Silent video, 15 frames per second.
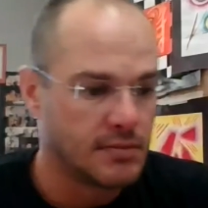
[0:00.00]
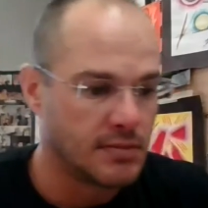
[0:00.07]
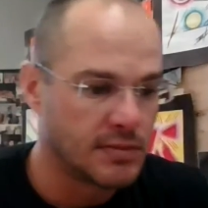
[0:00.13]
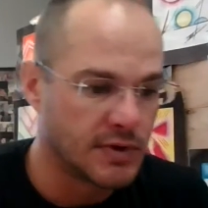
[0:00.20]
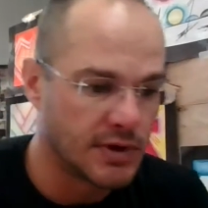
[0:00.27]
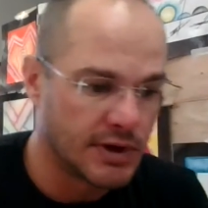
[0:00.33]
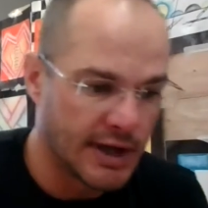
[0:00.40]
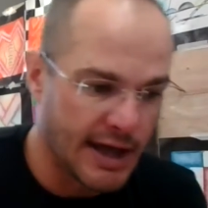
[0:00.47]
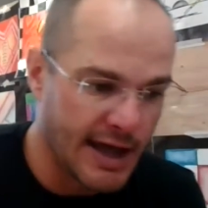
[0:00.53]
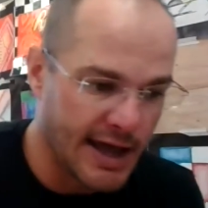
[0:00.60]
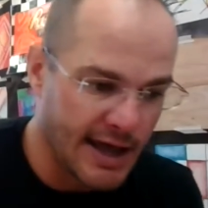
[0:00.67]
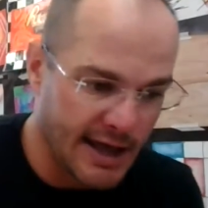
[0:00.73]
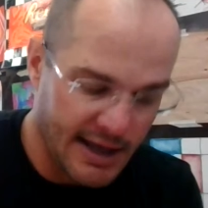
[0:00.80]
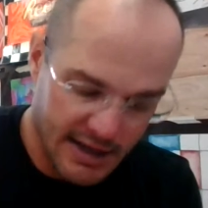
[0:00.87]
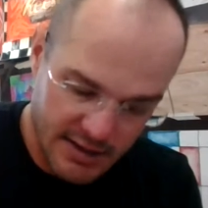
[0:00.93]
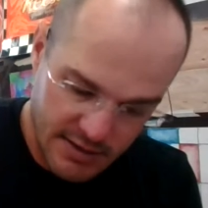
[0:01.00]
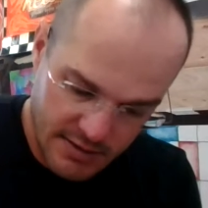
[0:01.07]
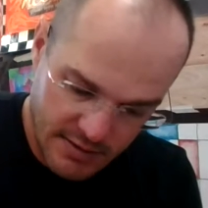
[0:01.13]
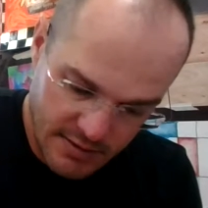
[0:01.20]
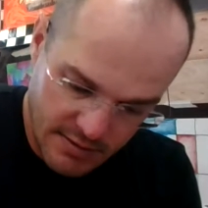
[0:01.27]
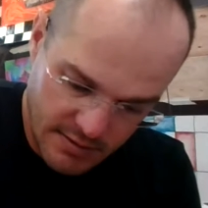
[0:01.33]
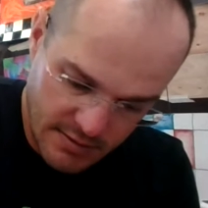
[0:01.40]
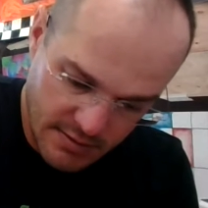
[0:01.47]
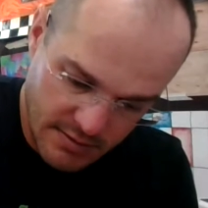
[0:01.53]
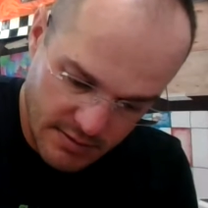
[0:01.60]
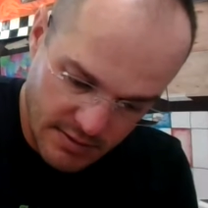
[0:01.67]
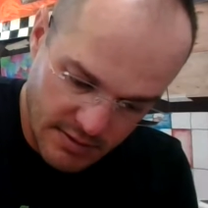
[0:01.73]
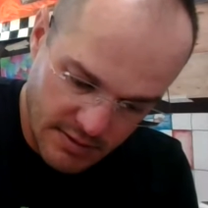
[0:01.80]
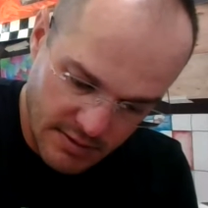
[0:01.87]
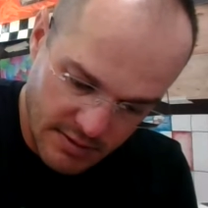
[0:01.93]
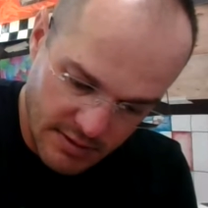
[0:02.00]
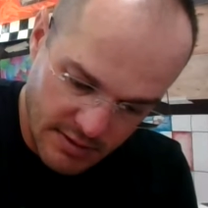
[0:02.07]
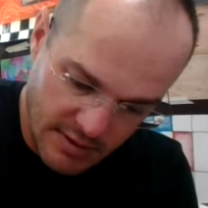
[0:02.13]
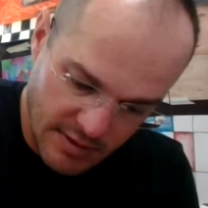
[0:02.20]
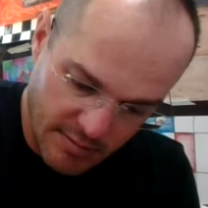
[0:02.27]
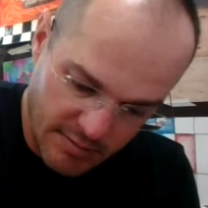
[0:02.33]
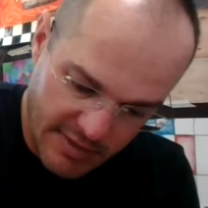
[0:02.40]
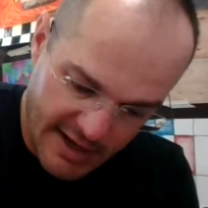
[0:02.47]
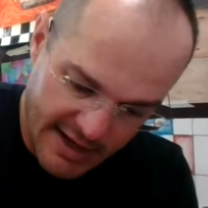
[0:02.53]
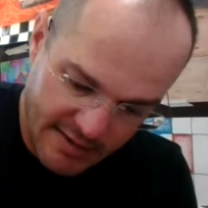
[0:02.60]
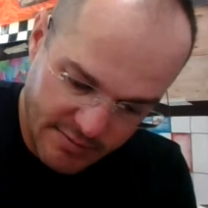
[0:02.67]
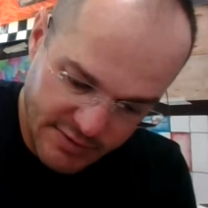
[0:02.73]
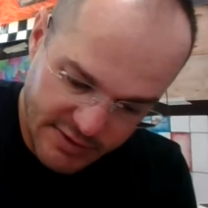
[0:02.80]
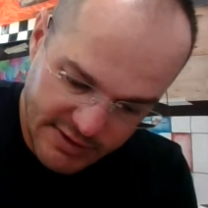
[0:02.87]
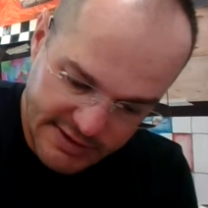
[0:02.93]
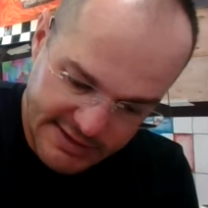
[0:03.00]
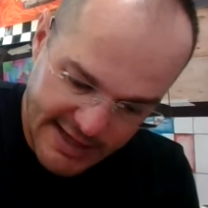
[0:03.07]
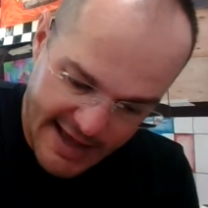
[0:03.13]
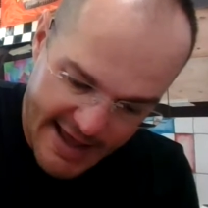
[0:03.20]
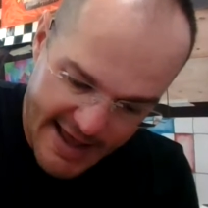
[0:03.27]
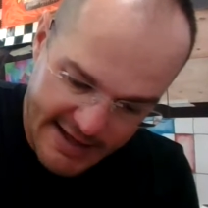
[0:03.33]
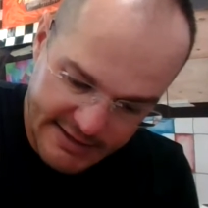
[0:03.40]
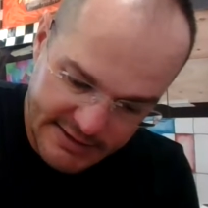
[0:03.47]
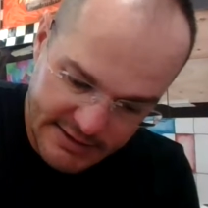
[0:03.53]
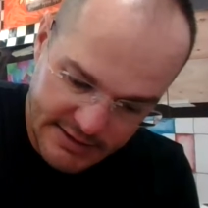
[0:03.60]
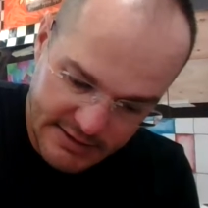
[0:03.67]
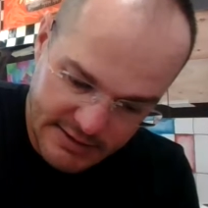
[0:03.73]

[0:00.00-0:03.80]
I'm going to add a bottom to this hat.